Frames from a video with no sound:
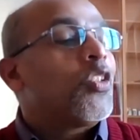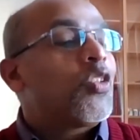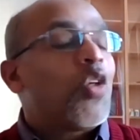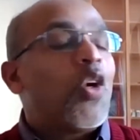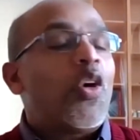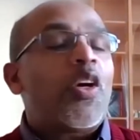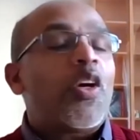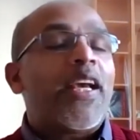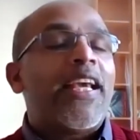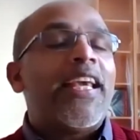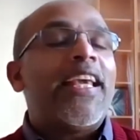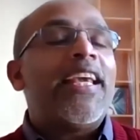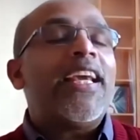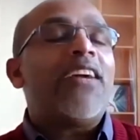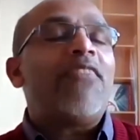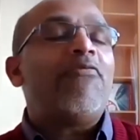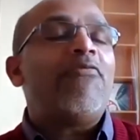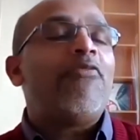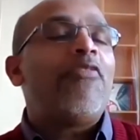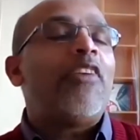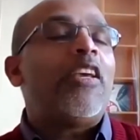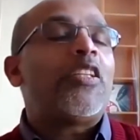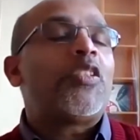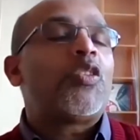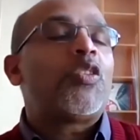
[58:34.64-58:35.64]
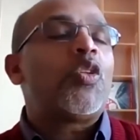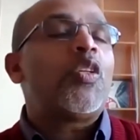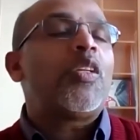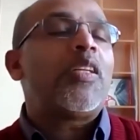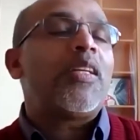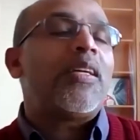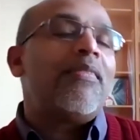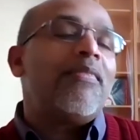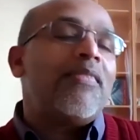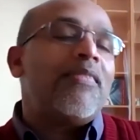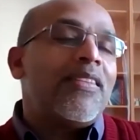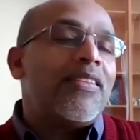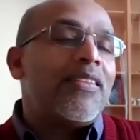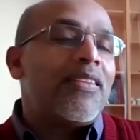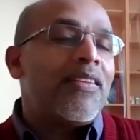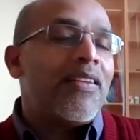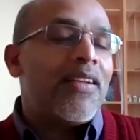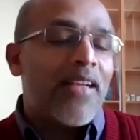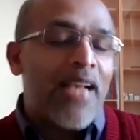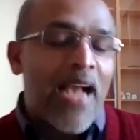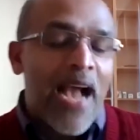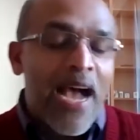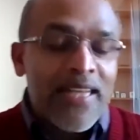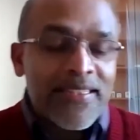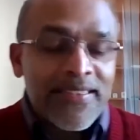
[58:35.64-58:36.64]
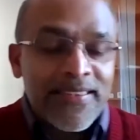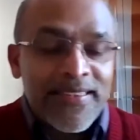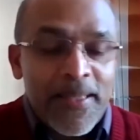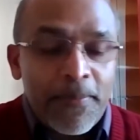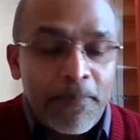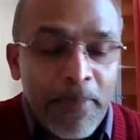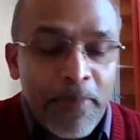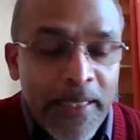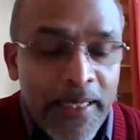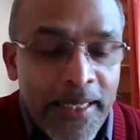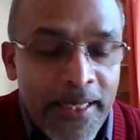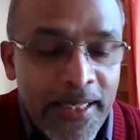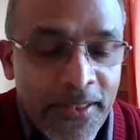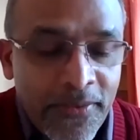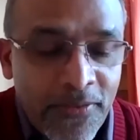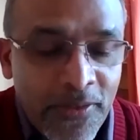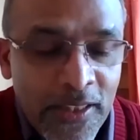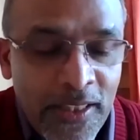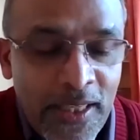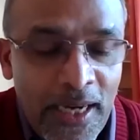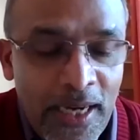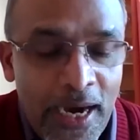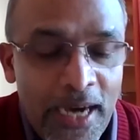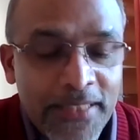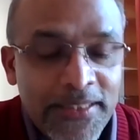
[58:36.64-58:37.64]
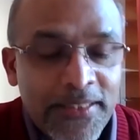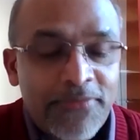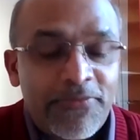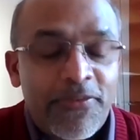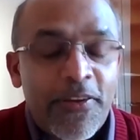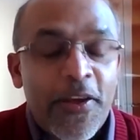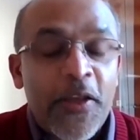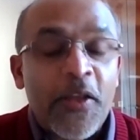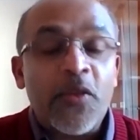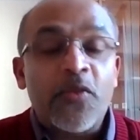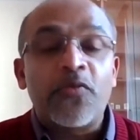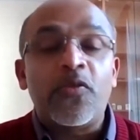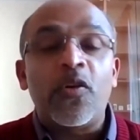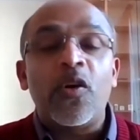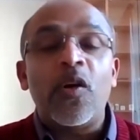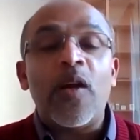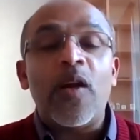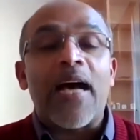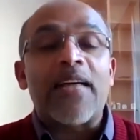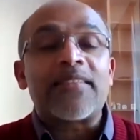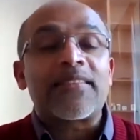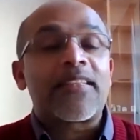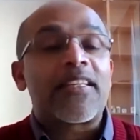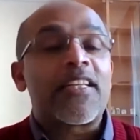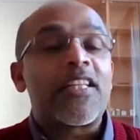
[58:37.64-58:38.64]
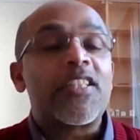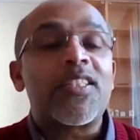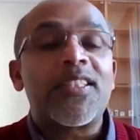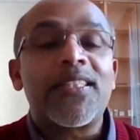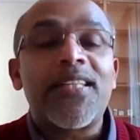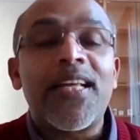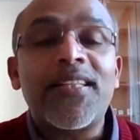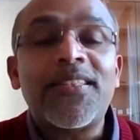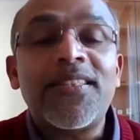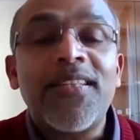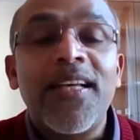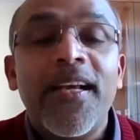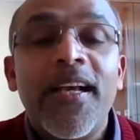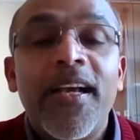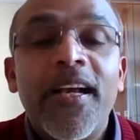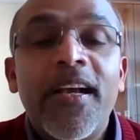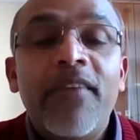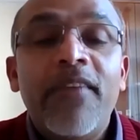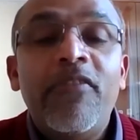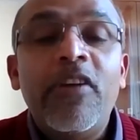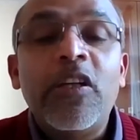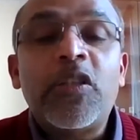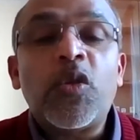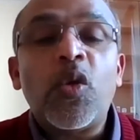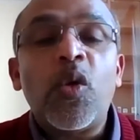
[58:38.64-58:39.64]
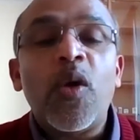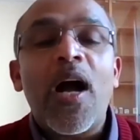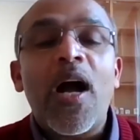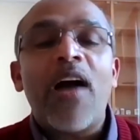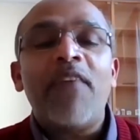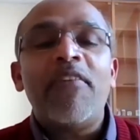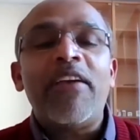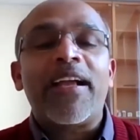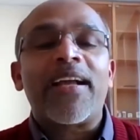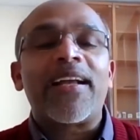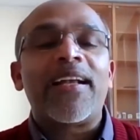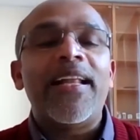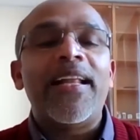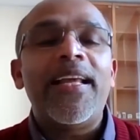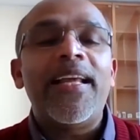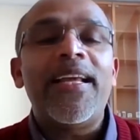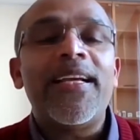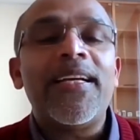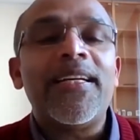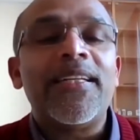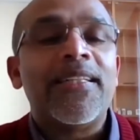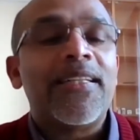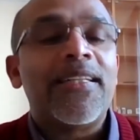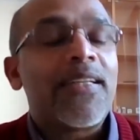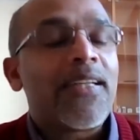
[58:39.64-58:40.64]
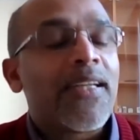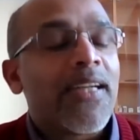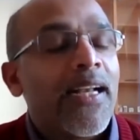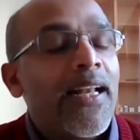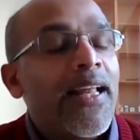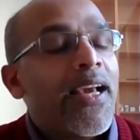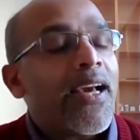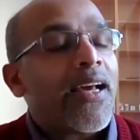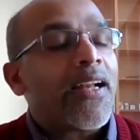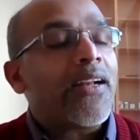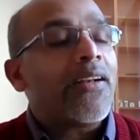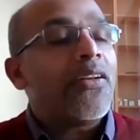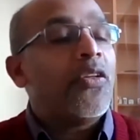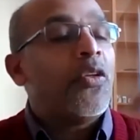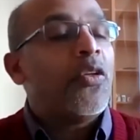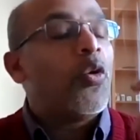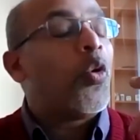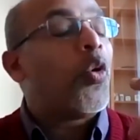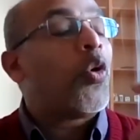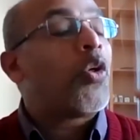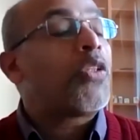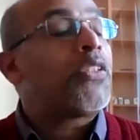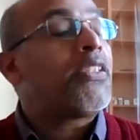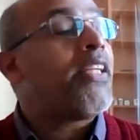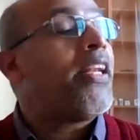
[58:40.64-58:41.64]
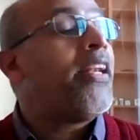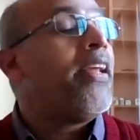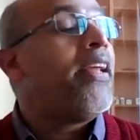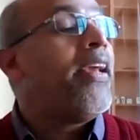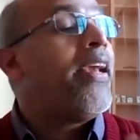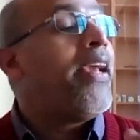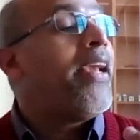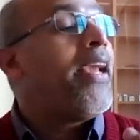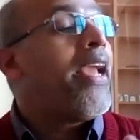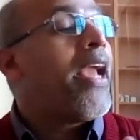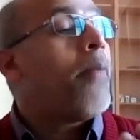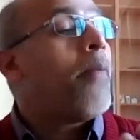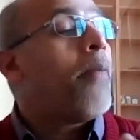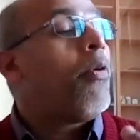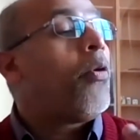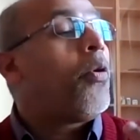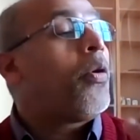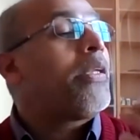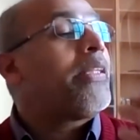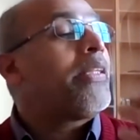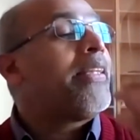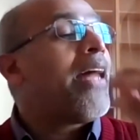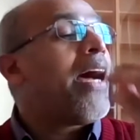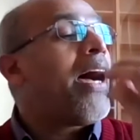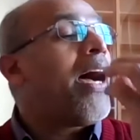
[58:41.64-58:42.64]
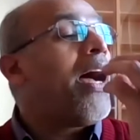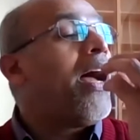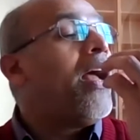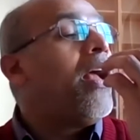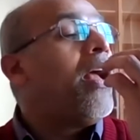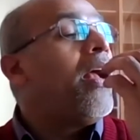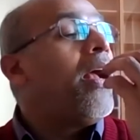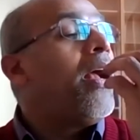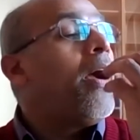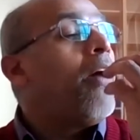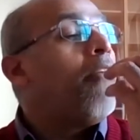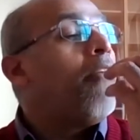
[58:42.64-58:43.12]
So here we should, as a believer, as faithful, as Christians, we should have a clear, clear notion about the